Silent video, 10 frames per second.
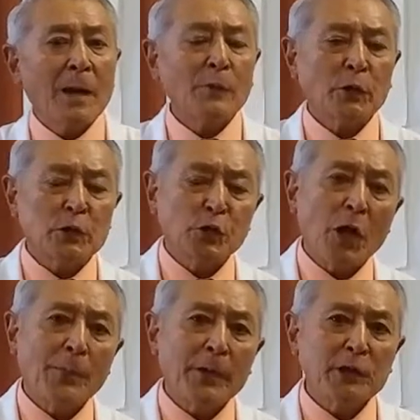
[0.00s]
I'm going to
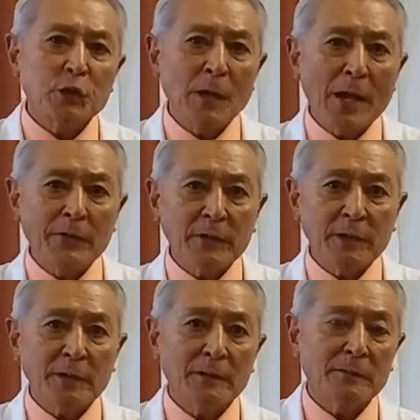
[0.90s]
draw a picture on
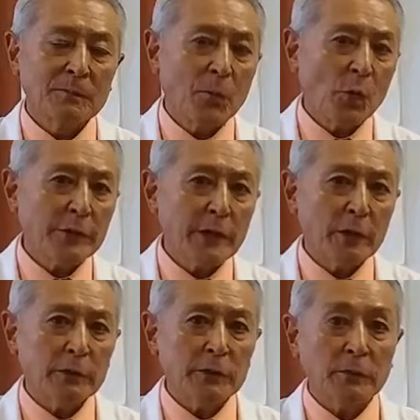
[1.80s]
the board
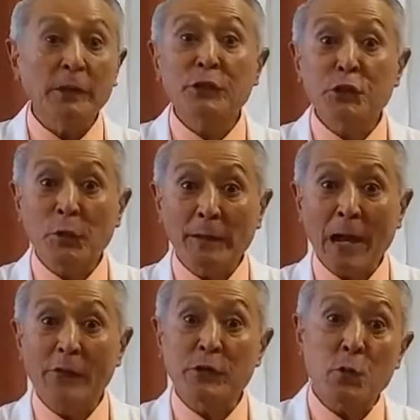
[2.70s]
here to
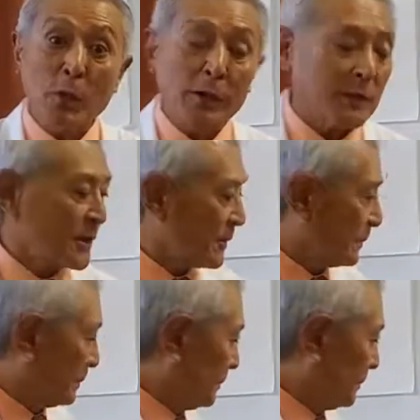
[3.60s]
illustrate how this works.